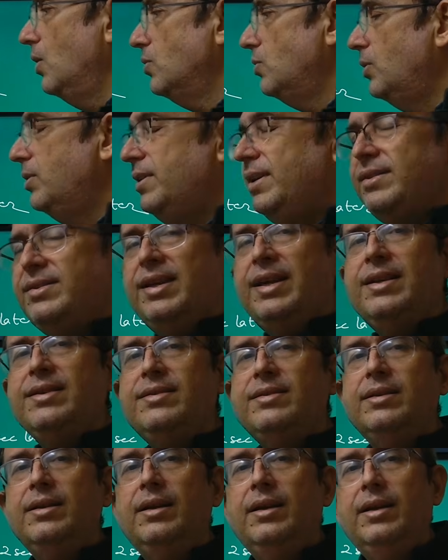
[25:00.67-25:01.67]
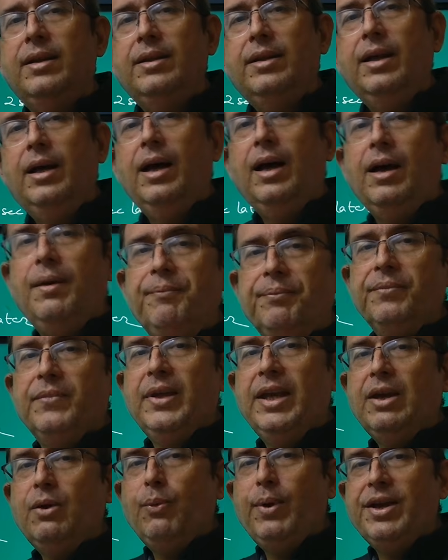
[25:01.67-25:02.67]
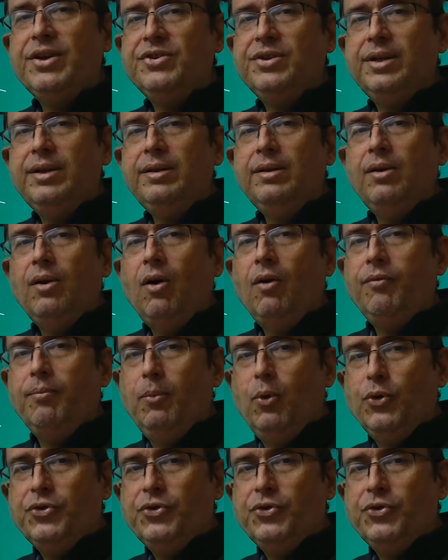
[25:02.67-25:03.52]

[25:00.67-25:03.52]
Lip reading: So this is the equation of